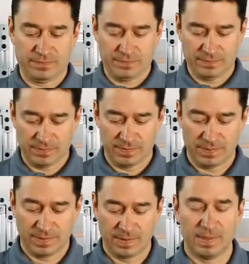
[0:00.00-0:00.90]

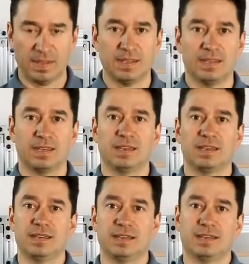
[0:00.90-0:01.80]
Nothing is said.